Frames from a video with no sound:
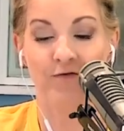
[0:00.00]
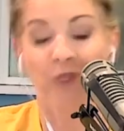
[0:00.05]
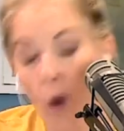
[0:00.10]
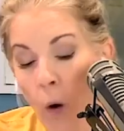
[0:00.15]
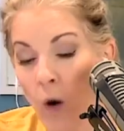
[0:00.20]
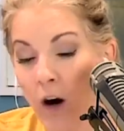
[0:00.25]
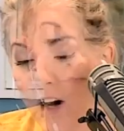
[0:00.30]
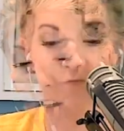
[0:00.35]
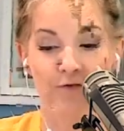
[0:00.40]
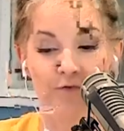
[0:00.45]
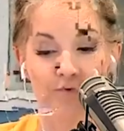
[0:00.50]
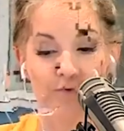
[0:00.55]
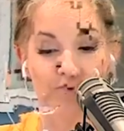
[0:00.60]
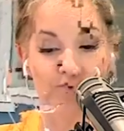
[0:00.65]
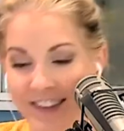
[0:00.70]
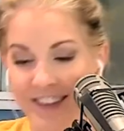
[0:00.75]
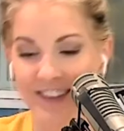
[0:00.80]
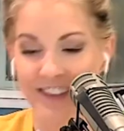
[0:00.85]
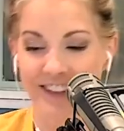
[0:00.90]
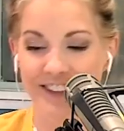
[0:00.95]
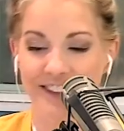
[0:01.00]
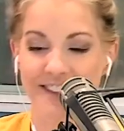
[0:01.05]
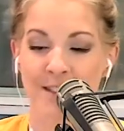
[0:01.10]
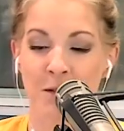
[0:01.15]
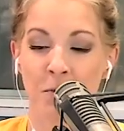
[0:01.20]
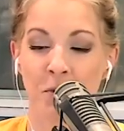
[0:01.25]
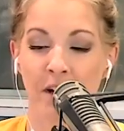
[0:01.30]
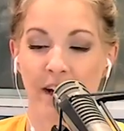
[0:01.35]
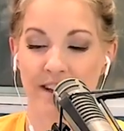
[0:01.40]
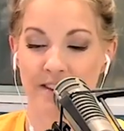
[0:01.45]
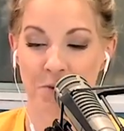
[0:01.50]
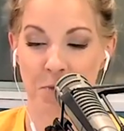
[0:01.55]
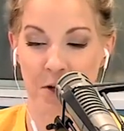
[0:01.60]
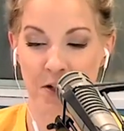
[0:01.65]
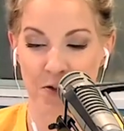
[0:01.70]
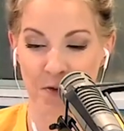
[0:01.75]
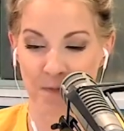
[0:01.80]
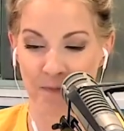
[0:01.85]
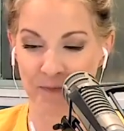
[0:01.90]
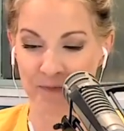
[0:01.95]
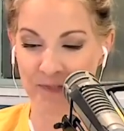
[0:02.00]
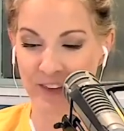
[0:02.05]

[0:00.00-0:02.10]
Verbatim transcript: 4! She put an exclamation.